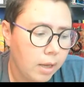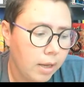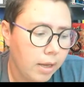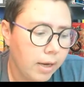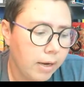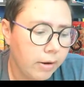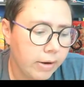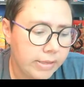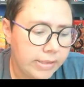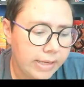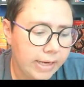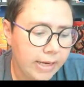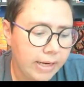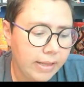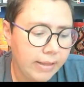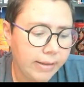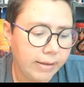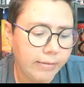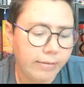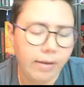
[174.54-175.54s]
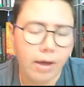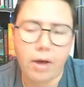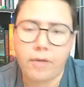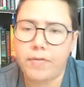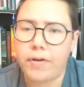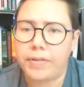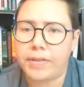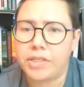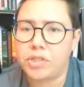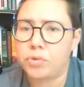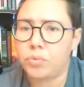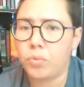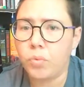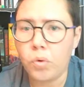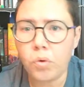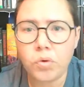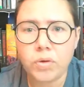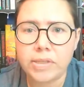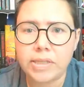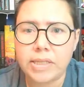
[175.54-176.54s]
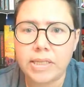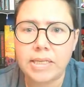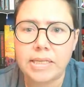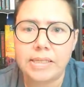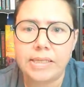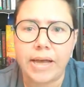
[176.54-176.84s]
irritated of all these rules in this